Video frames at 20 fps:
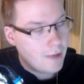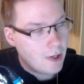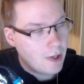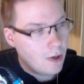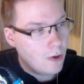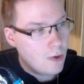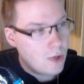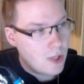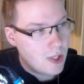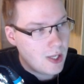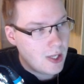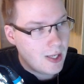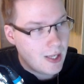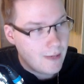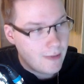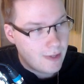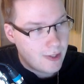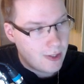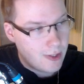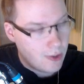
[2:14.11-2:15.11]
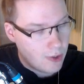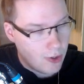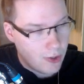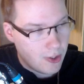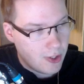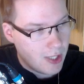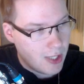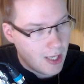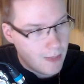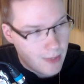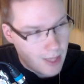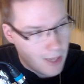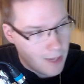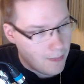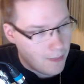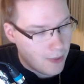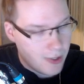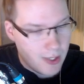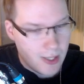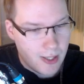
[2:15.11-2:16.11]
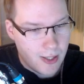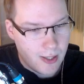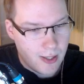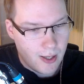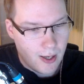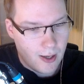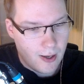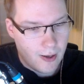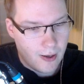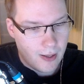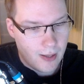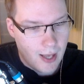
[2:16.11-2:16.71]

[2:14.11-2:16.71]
the OG gives to your team 10%